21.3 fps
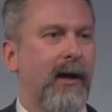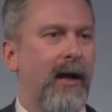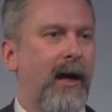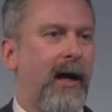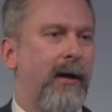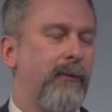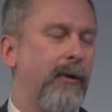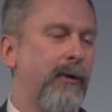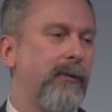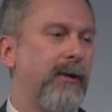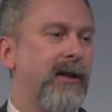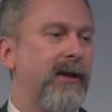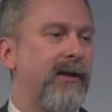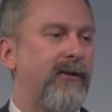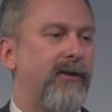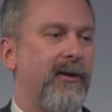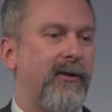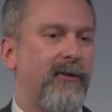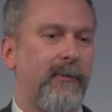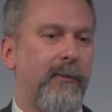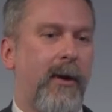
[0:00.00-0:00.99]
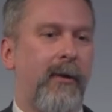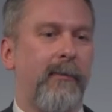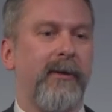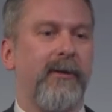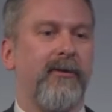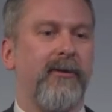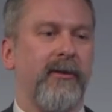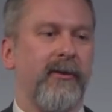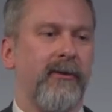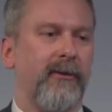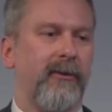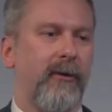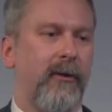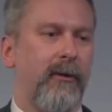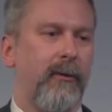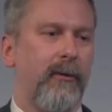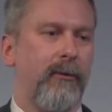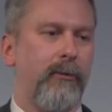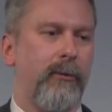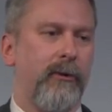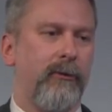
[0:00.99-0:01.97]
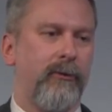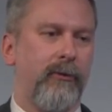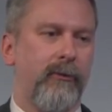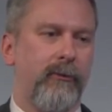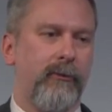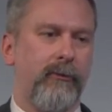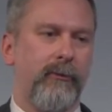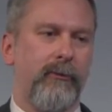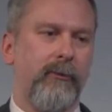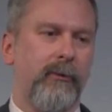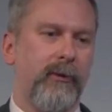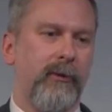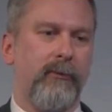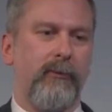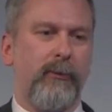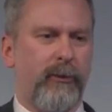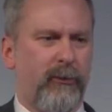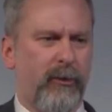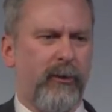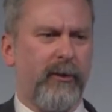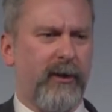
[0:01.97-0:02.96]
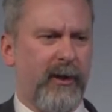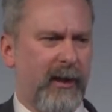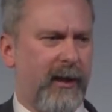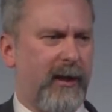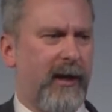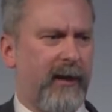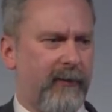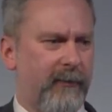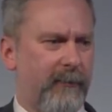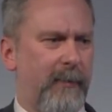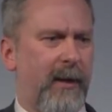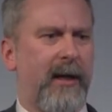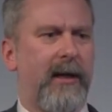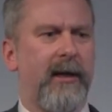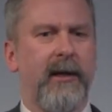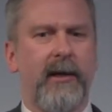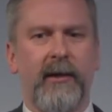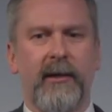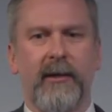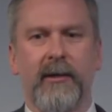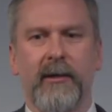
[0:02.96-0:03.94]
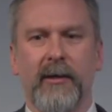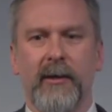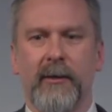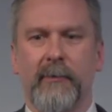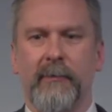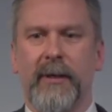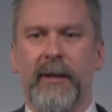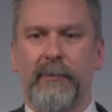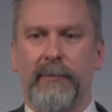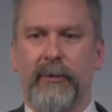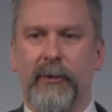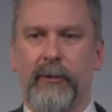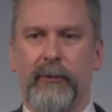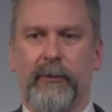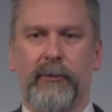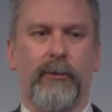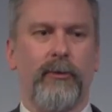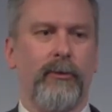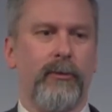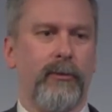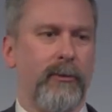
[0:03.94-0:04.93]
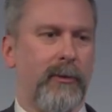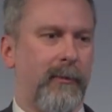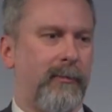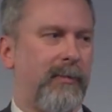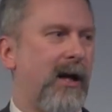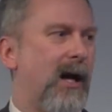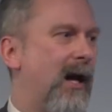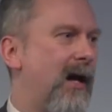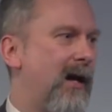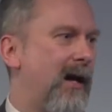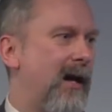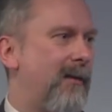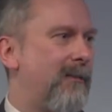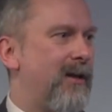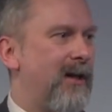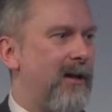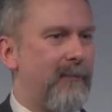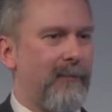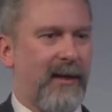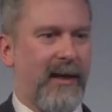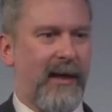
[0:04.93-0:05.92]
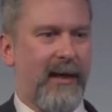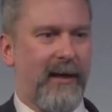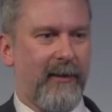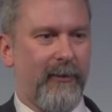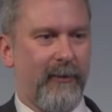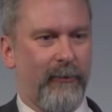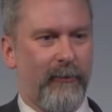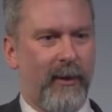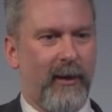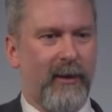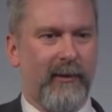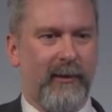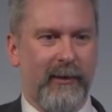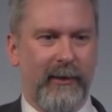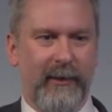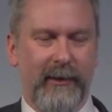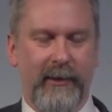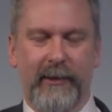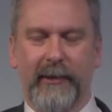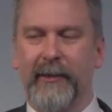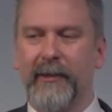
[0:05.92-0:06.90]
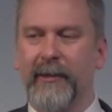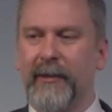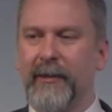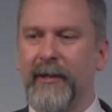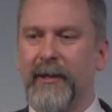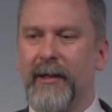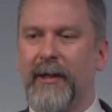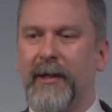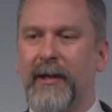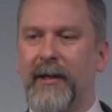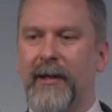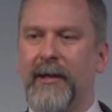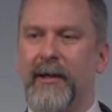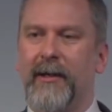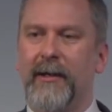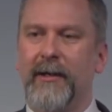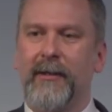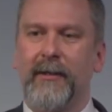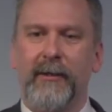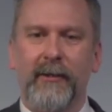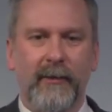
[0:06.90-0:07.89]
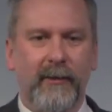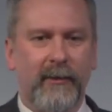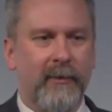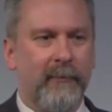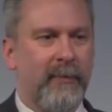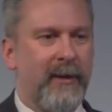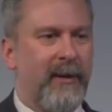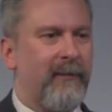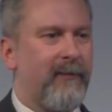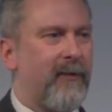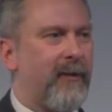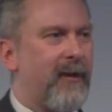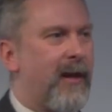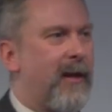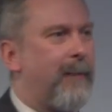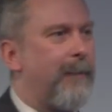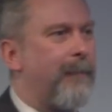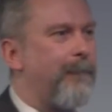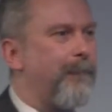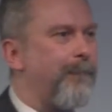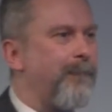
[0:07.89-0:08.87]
we released it small business. So we shouldn't get as many people who apply. IBM can't directly compete for that.